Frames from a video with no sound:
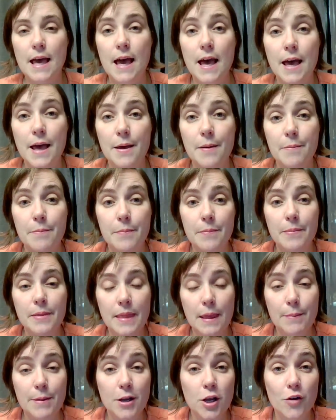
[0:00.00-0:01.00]

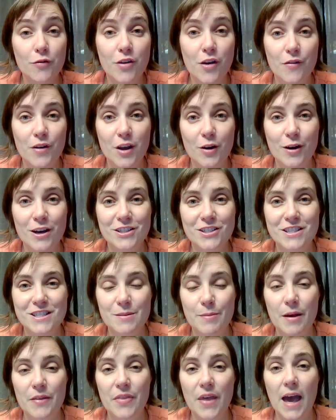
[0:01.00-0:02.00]
Let me know if you have any questions
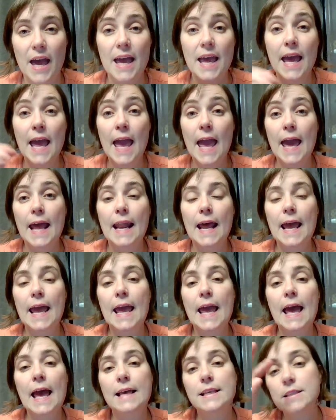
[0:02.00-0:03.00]
about that. And
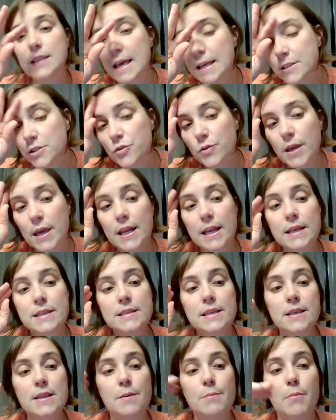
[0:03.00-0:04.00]
as you get
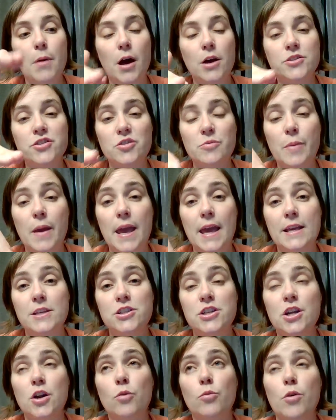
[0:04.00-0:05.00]
into the module
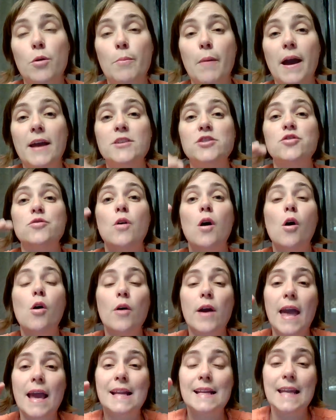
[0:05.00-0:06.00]
page, it'll remind you,
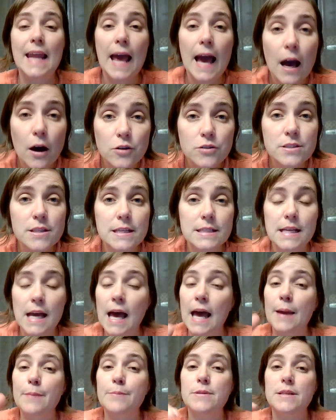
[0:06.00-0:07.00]
okay, now's the
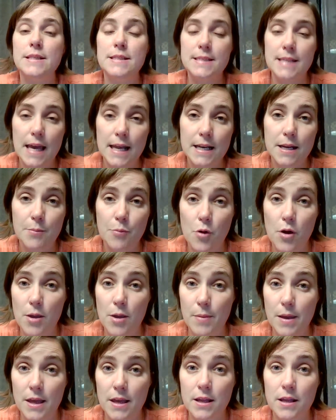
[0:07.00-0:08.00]
time to set an
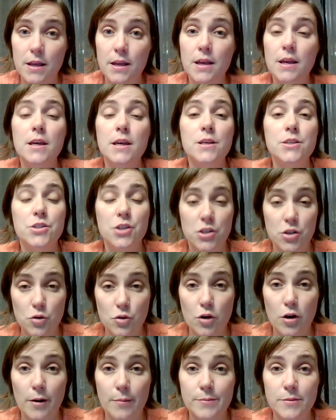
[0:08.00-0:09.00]
appointment to do
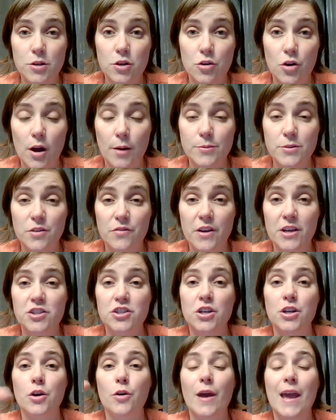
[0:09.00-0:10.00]
your
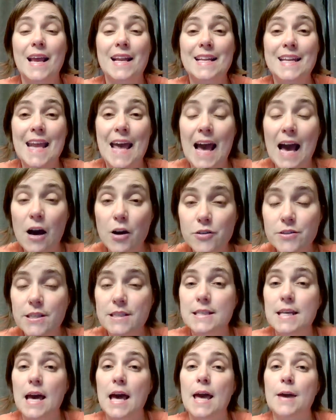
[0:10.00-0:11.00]
observation. Okay, now's
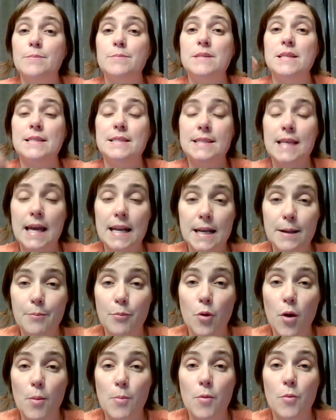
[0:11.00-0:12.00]
the time to set an
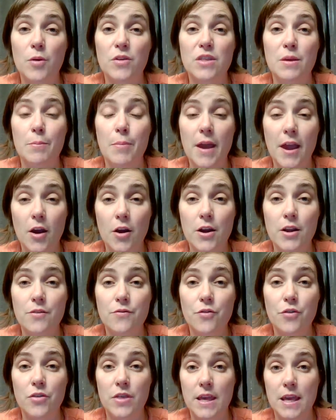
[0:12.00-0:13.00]
appointment with the
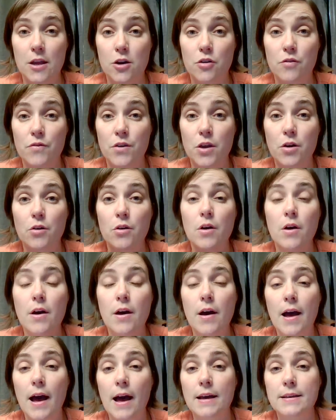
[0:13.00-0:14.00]
parent for the interview
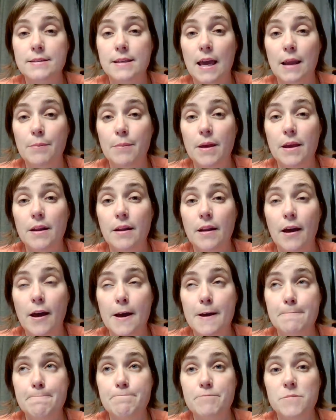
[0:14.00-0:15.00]
assignment.
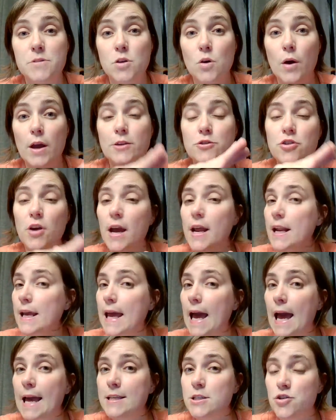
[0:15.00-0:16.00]
So I try to
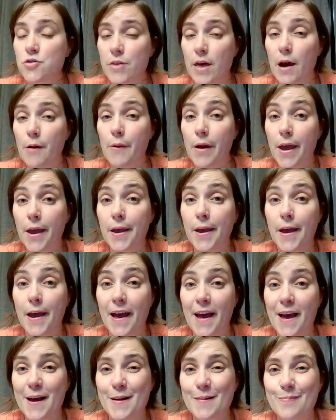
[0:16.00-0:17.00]
guide you that way.
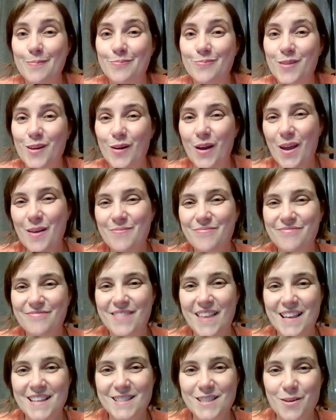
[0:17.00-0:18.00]
Okay,
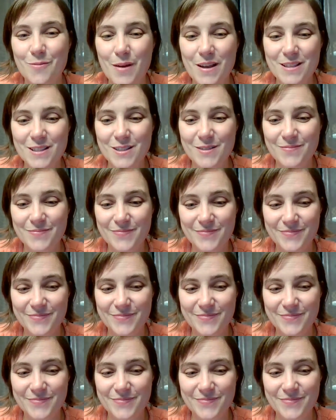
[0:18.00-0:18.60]
thanks so much.